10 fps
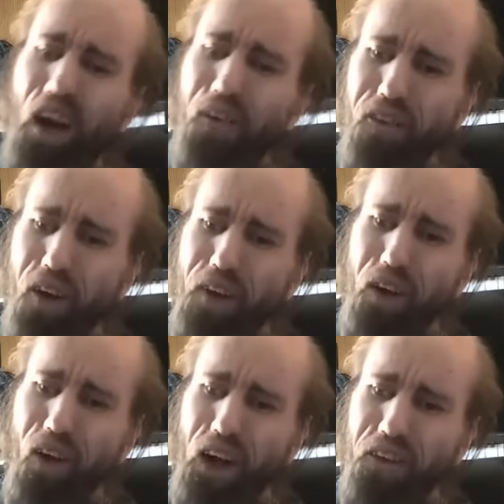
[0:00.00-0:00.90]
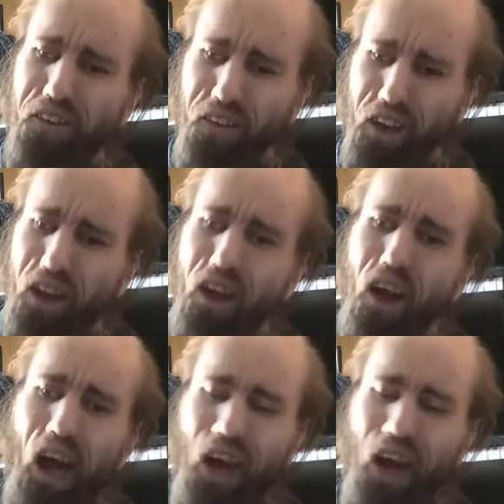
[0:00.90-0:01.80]
stop treating me like
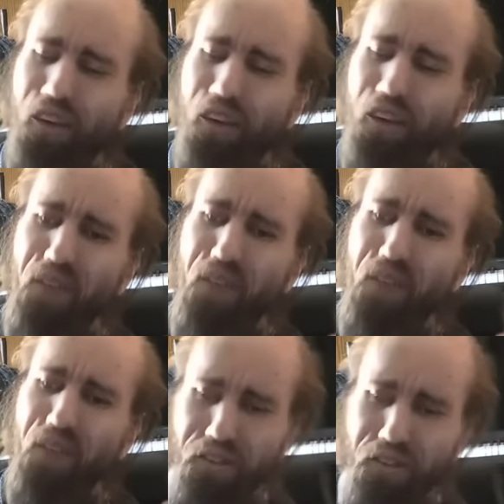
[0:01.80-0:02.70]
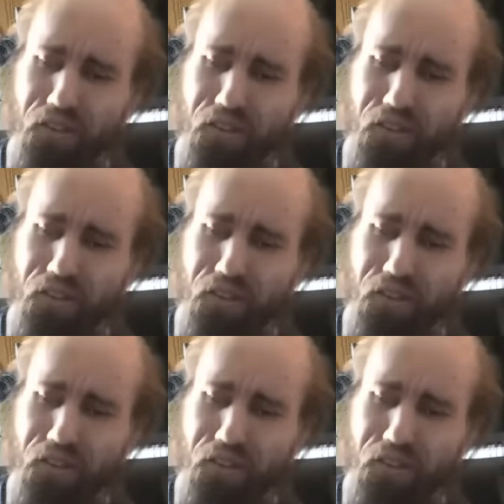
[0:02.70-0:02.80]
shit, I'd stop having a